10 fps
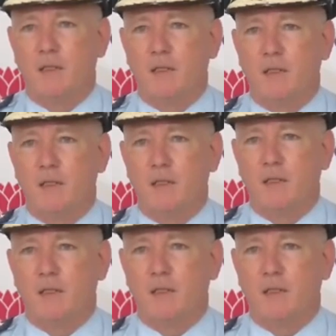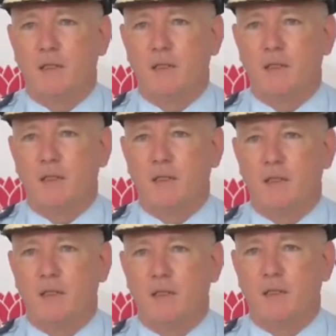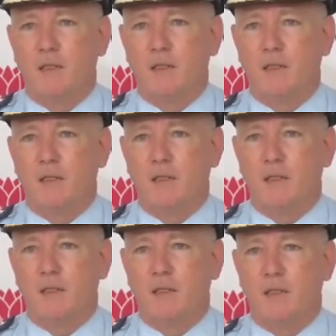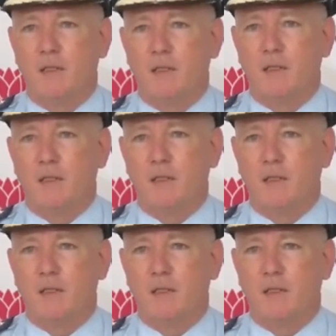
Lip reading: This person isn't speaking.